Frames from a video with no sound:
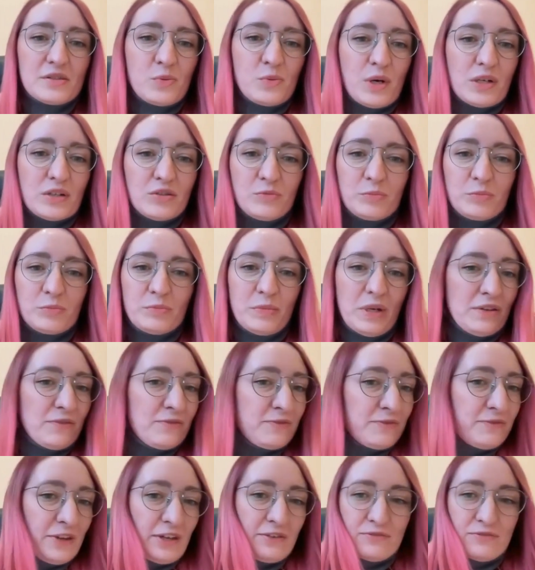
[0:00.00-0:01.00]
is one of
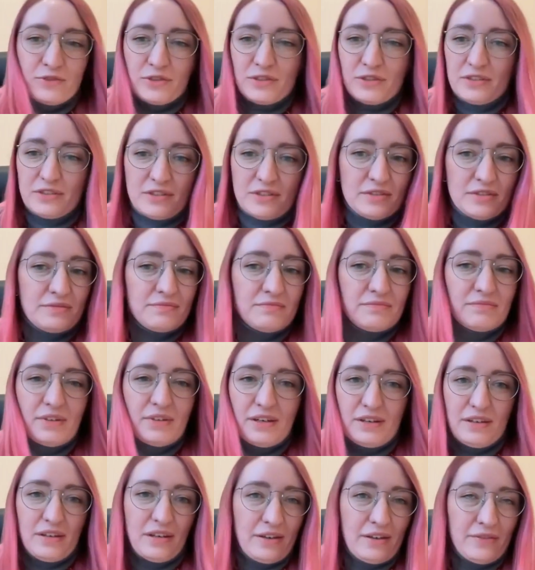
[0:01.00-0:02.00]
my favorites
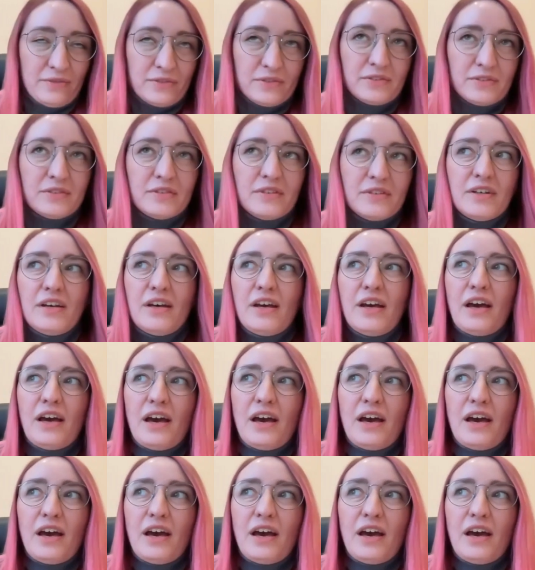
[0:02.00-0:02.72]
ever.